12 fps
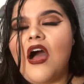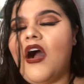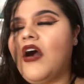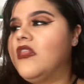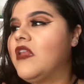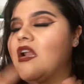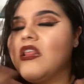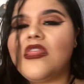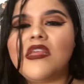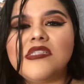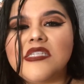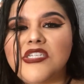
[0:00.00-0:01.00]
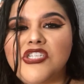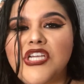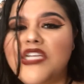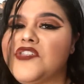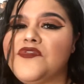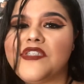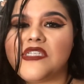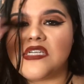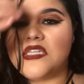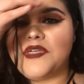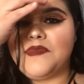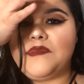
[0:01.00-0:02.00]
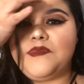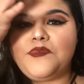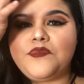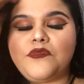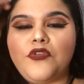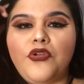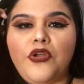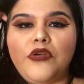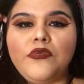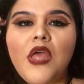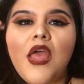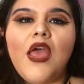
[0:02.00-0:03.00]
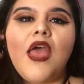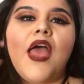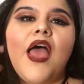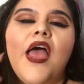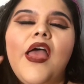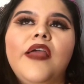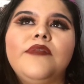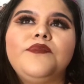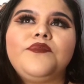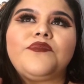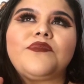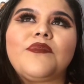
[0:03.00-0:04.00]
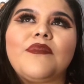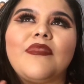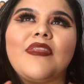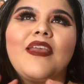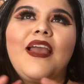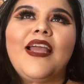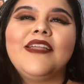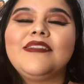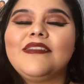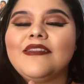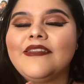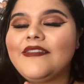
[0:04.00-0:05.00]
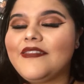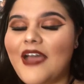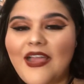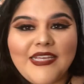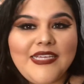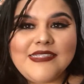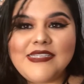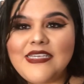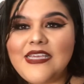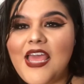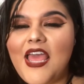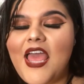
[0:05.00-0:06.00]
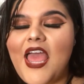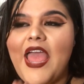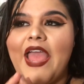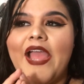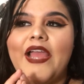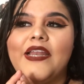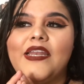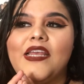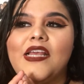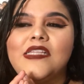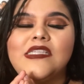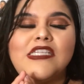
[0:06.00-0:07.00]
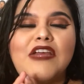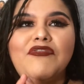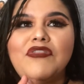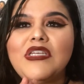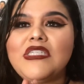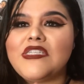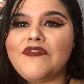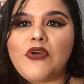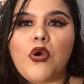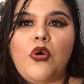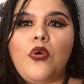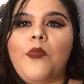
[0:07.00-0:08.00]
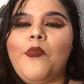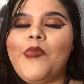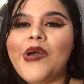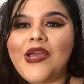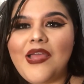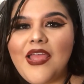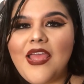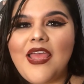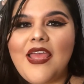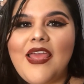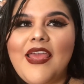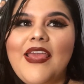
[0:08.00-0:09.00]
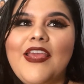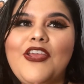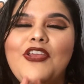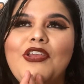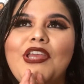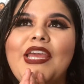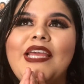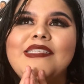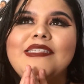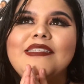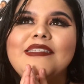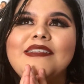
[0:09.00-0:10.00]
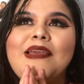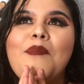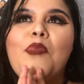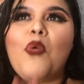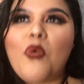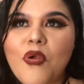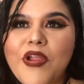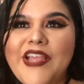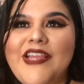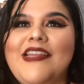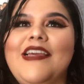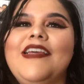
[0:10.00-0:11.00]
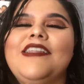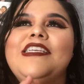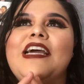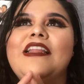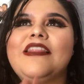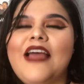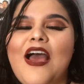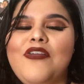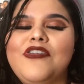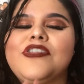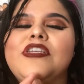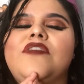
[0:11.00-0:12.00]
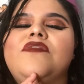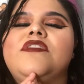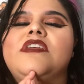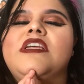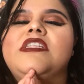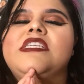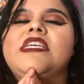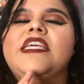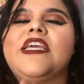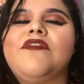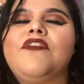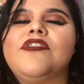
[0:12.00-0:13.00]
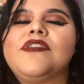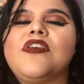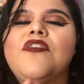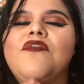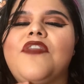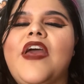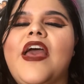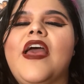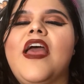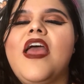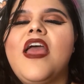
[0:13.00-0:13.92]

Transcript: a lot of things can change physically, you know. And it's not easy and it's definitely difficult, but it's important to allow yourself and to give yourself that